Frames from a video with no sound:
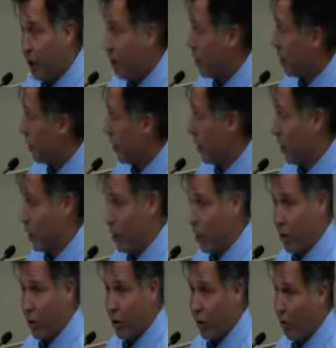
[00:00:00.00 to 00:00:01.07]
us, so they can
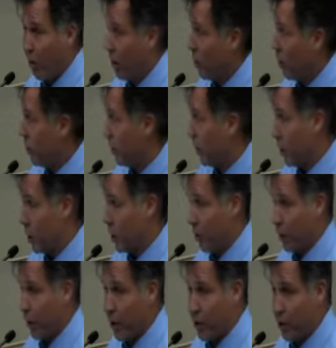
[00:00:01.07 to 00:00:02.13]
dose our water, so they can
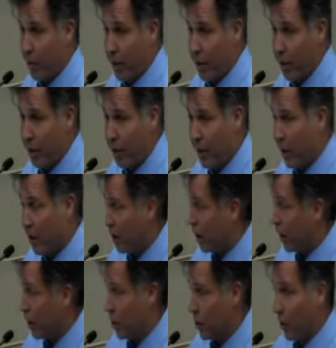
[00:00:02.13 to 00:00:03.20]
spray us with pesticides
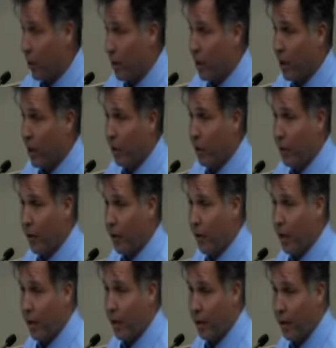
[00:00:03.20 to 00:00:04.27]
and tell us what to eat and what to
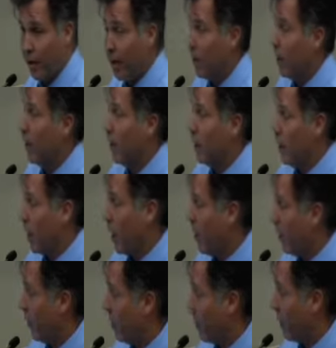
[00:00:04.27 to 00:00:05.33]
think.
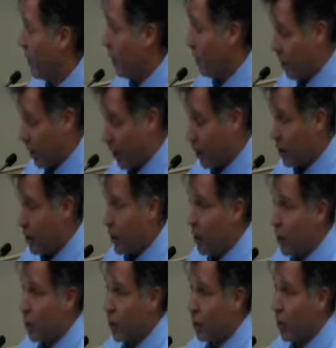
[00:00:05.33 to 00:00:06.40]
95% of the United
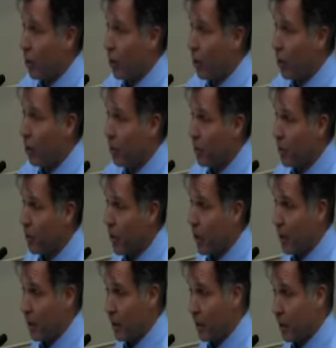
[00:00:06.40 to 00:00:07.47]
States is rural open
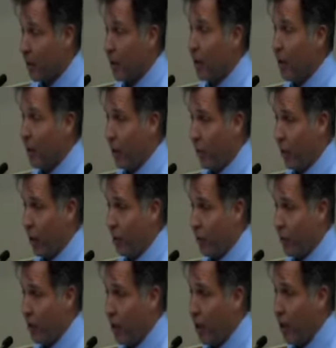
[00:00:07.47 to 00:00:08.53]
space. If we're going to
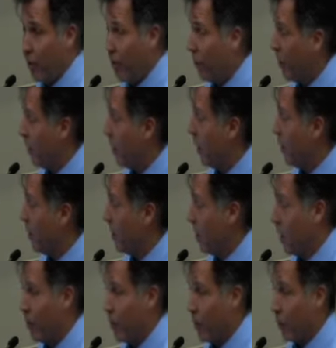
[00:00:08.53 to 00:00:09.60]
proceed with any
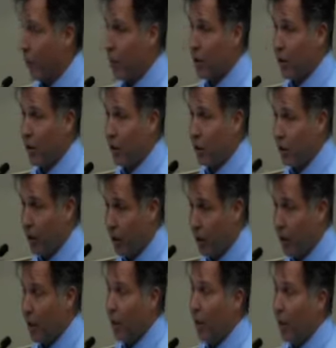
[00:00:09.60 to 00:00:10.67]
type of
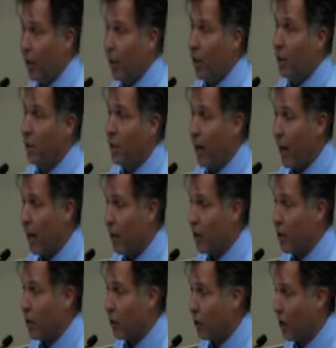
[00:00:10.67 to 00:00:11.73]
resolution, we need to be
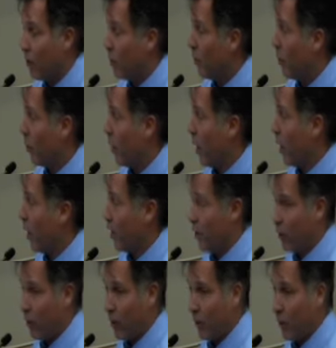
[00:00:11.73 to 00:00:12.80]
balanced in terms of the
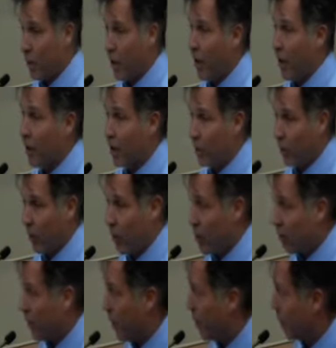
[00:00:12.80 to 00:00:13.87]
reality of what it entails and what
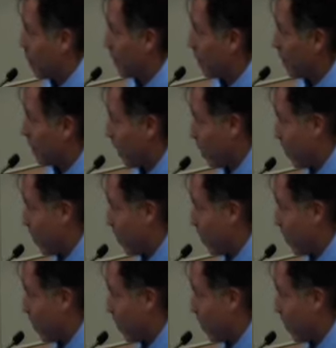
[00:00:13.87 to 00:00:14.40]
it's based on. Thank